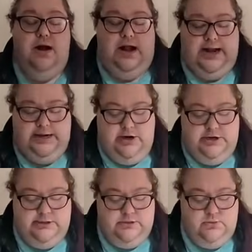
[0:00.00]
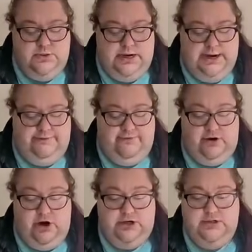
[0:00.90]
noticed when I
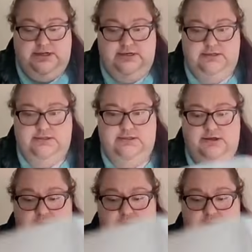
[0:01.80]
frogged this,